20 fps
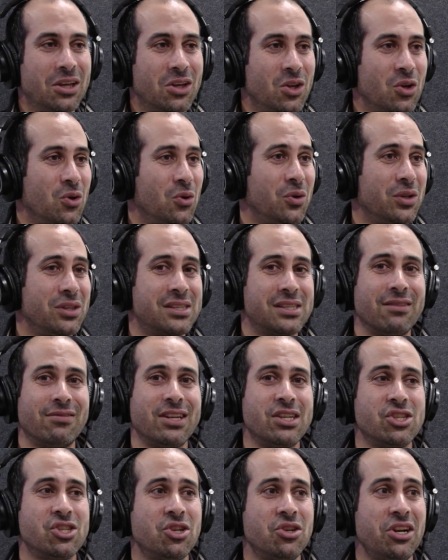in
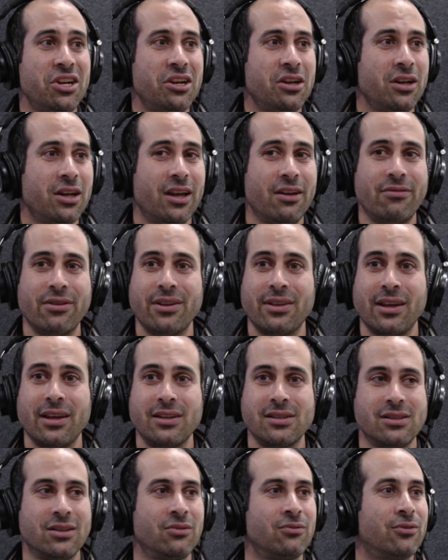civil engineering, everything
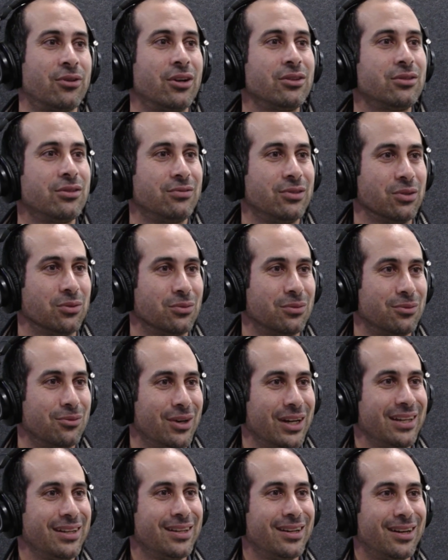is in front of you,
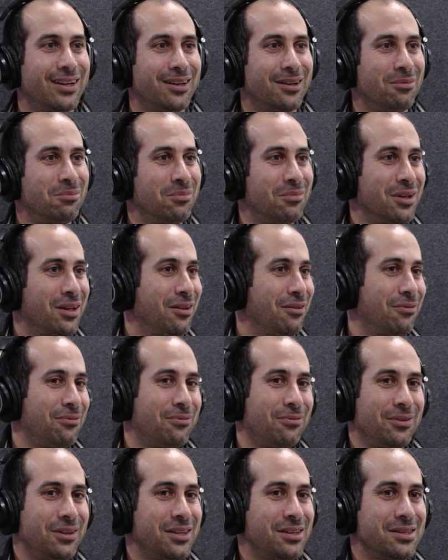right?
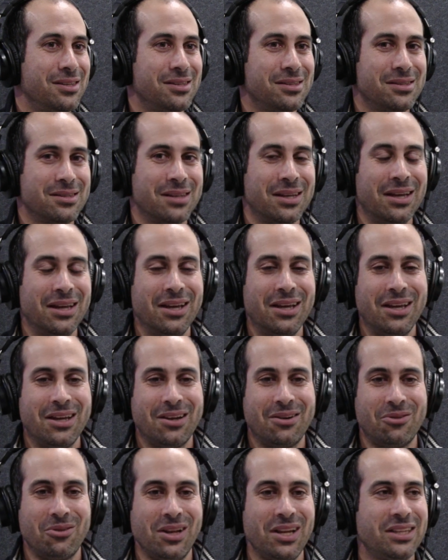If it is
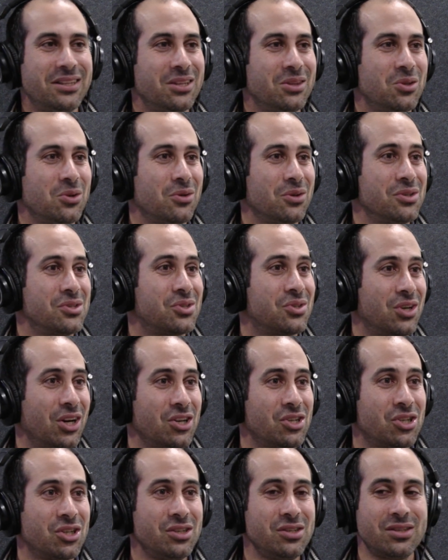related to
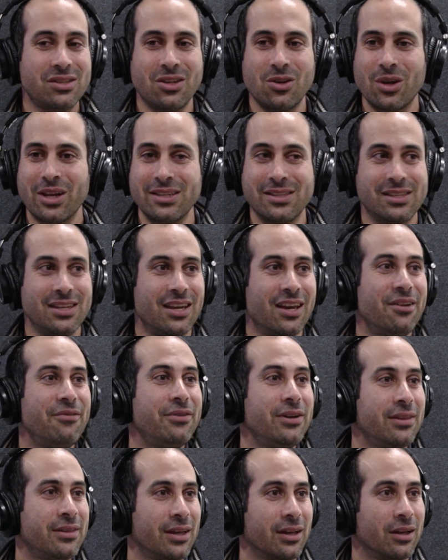constructions, you can see
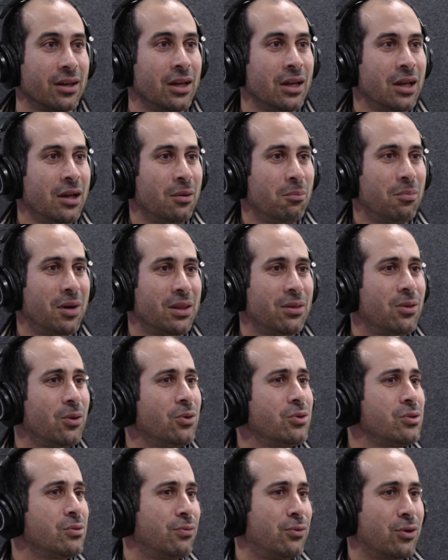everything. But
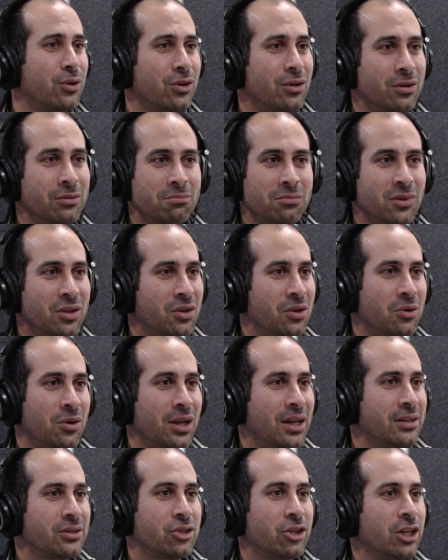those for,
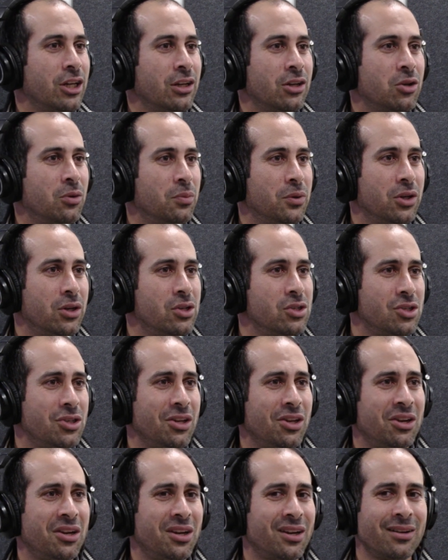electric and computer
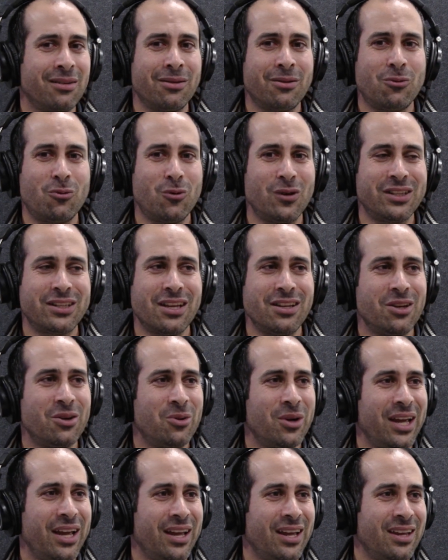engineering will tell
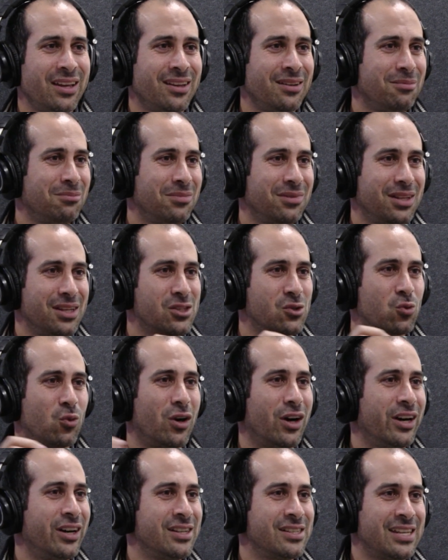you, hey, this
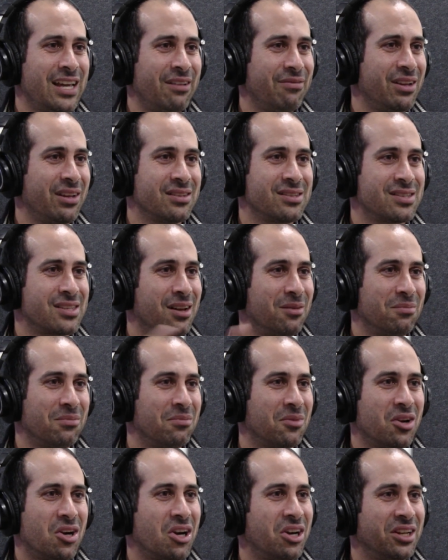wire is having
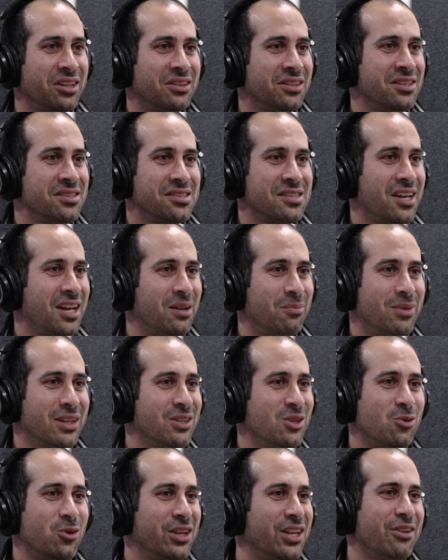some current inside,
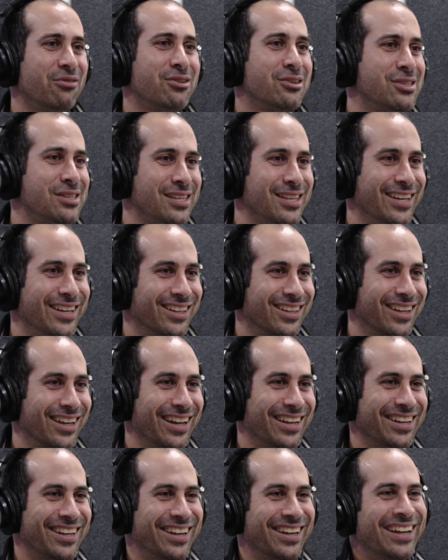but you will never see it.
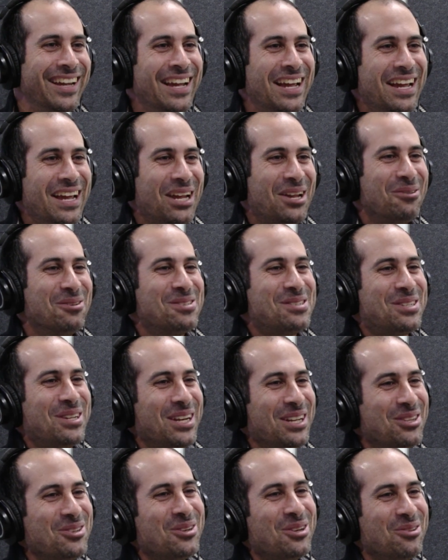And he was
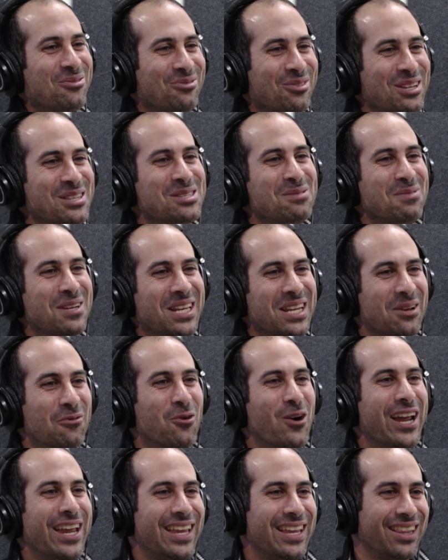trying to convince me in a
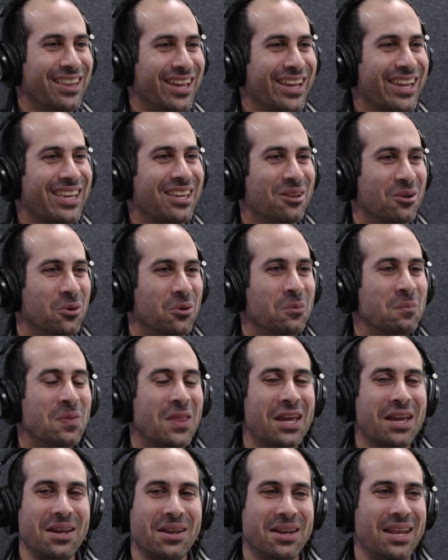way
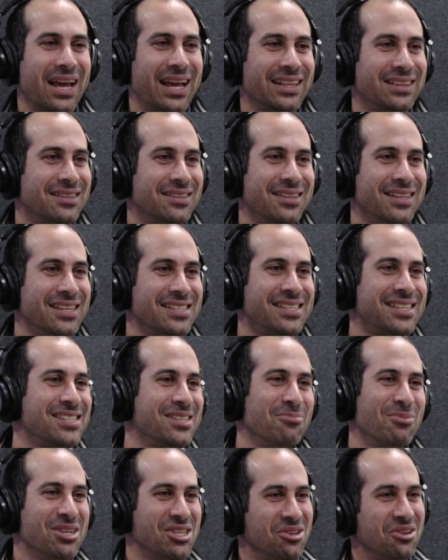that this
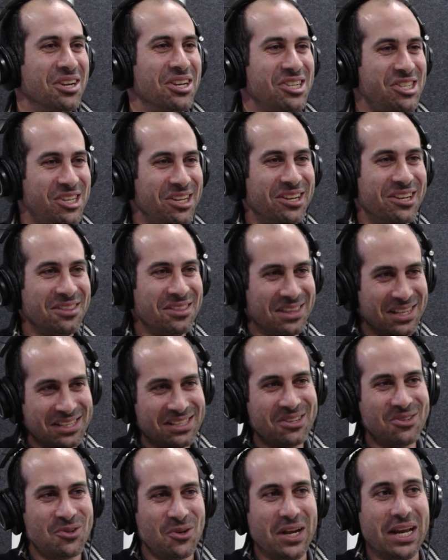is imagination and
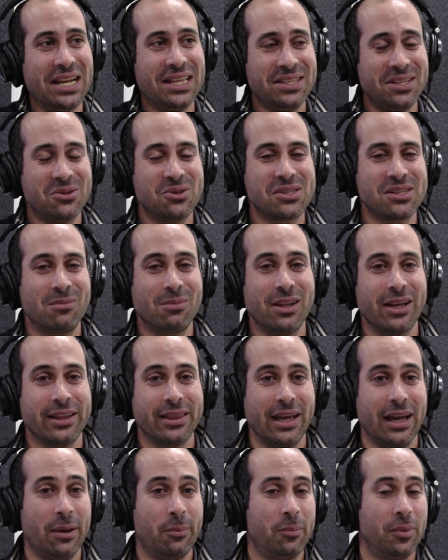this is reality or something
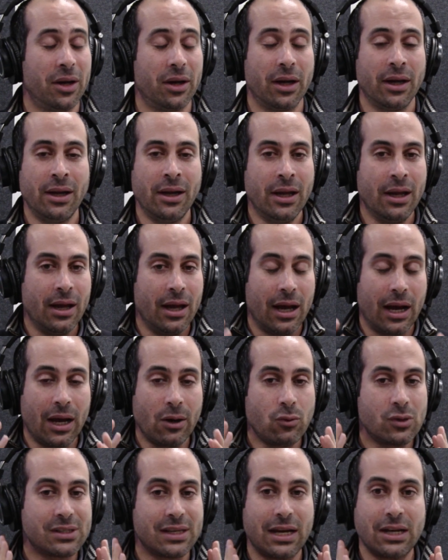like that. But
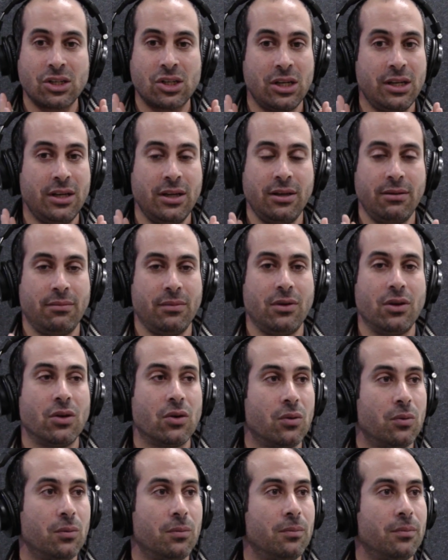I was actually,
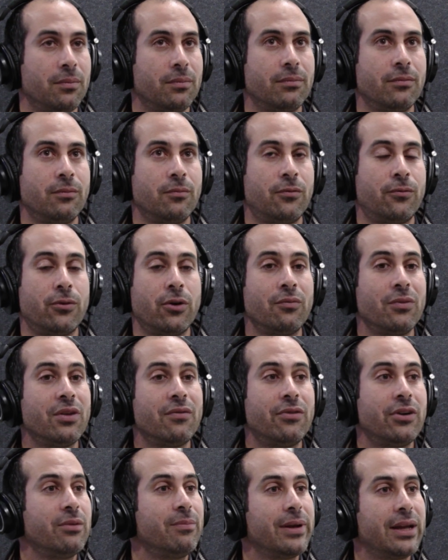from
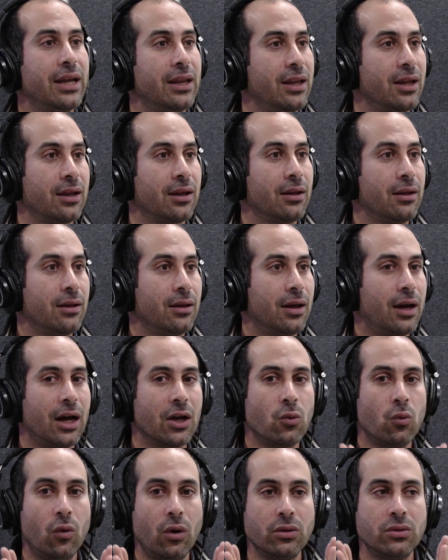the very beginning,
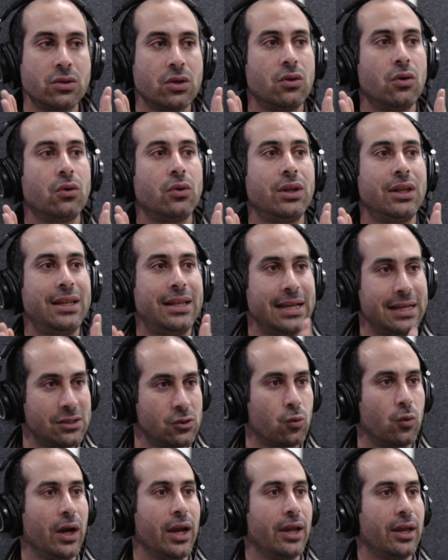I want to go
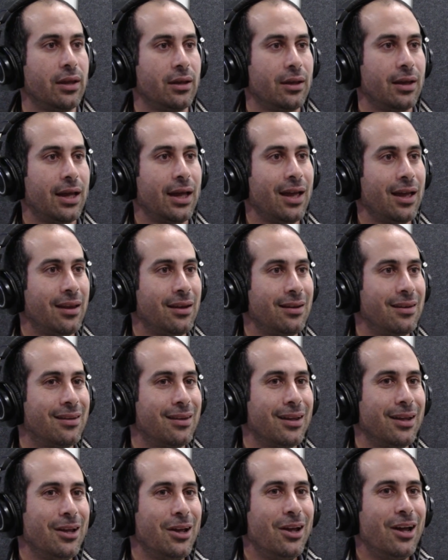this way. And